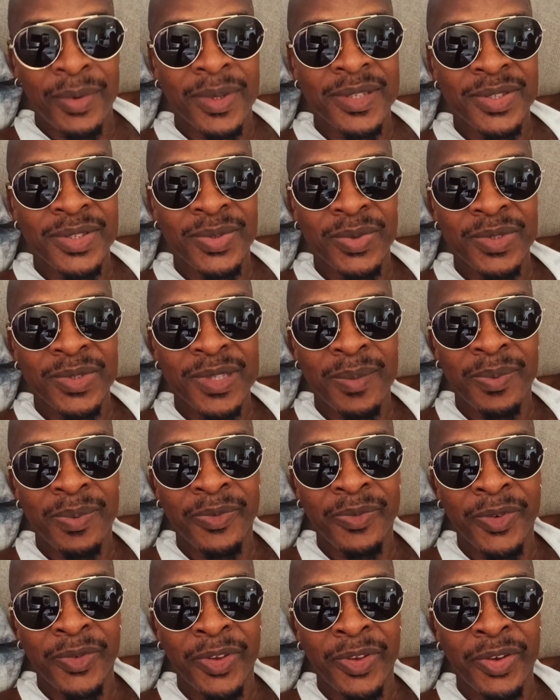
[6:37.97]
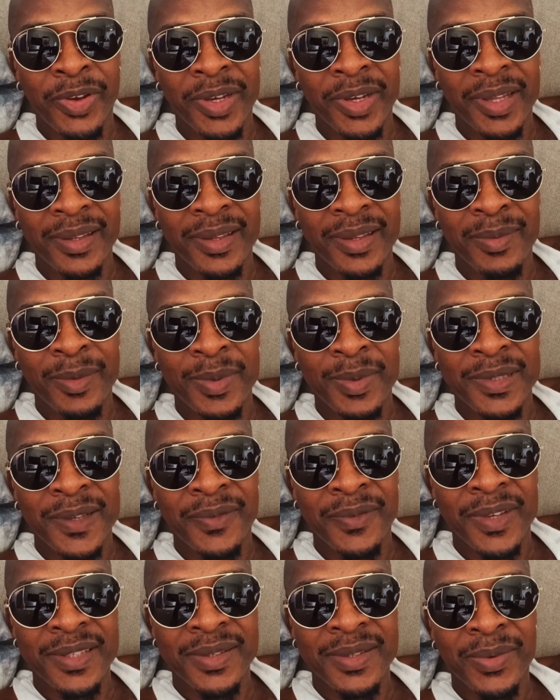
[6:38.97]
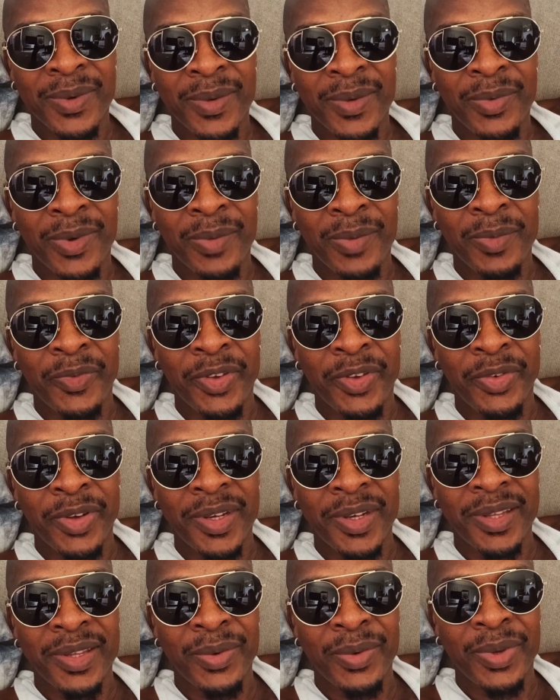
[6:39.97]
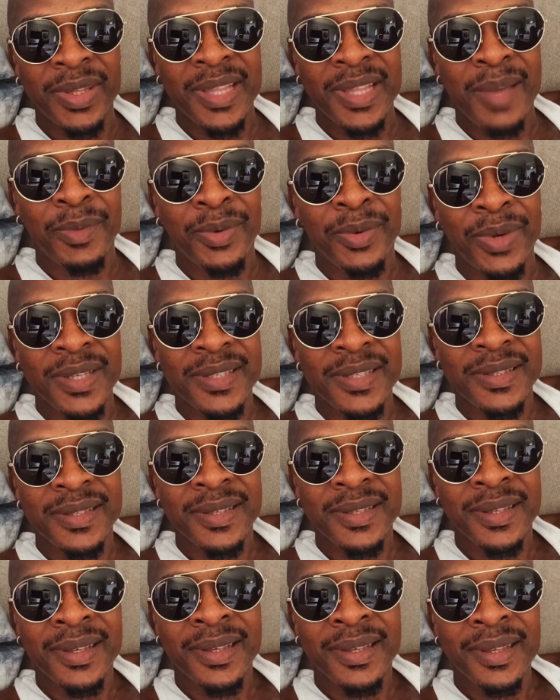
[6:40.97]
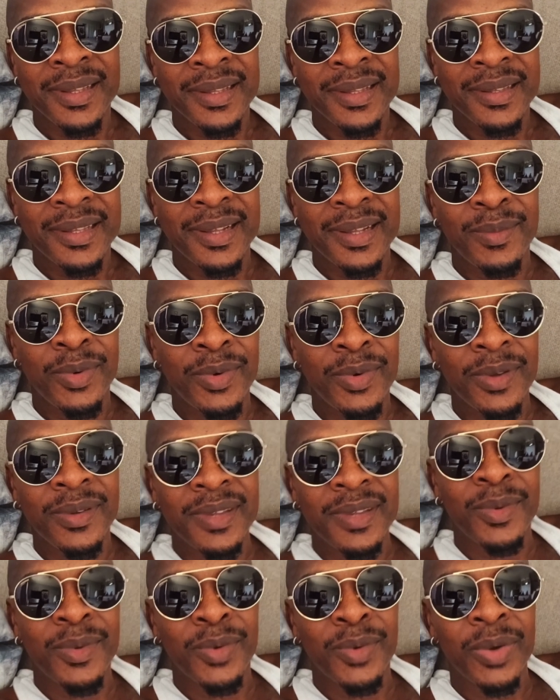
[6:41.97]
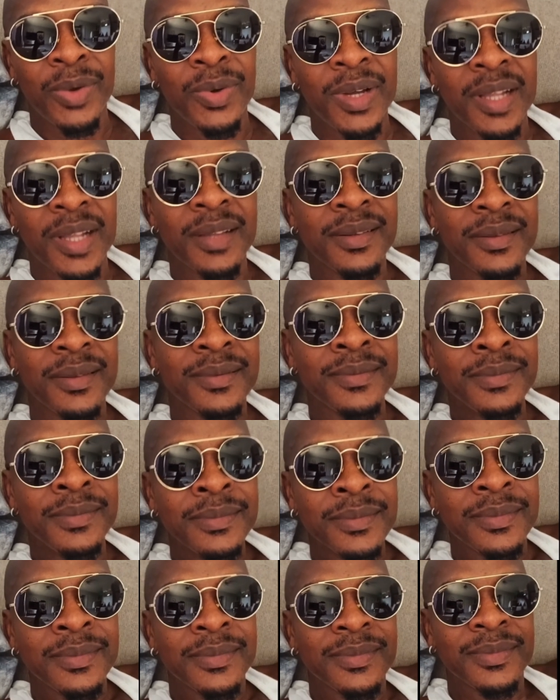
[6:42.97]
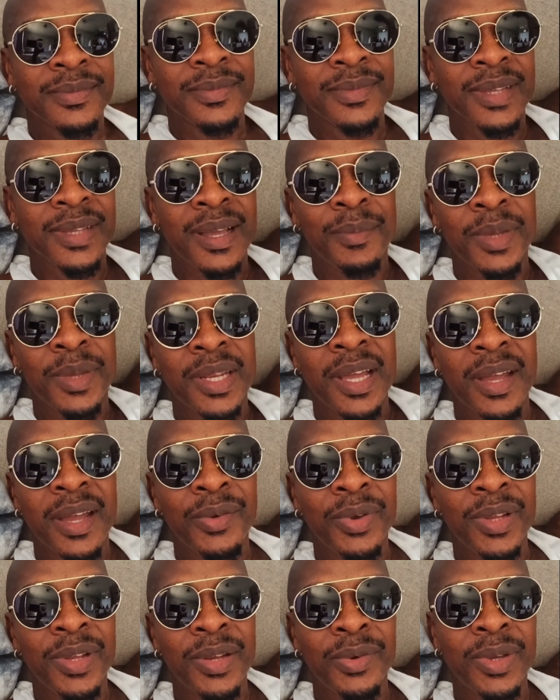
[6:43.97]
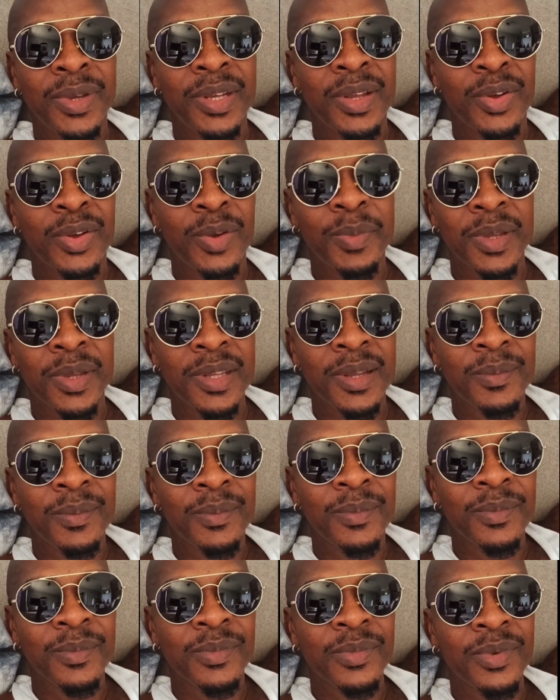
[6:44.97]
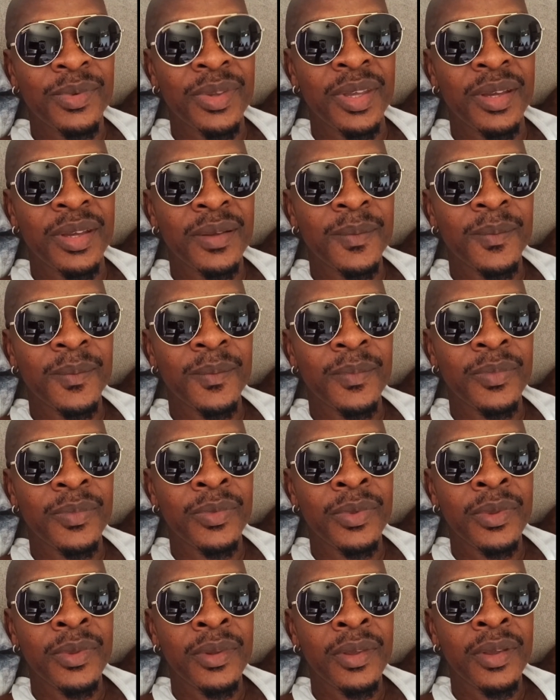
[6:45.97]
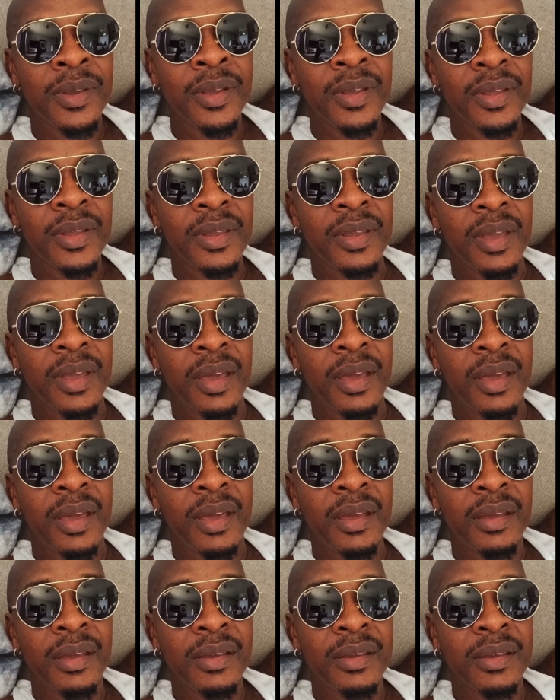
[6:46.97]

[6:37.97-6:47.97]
West 2 steps for credit. Let me say first. What me for credit with Dammy West? Tell me what going on. Because I mean I really read the comment them. Yeah. Yeah.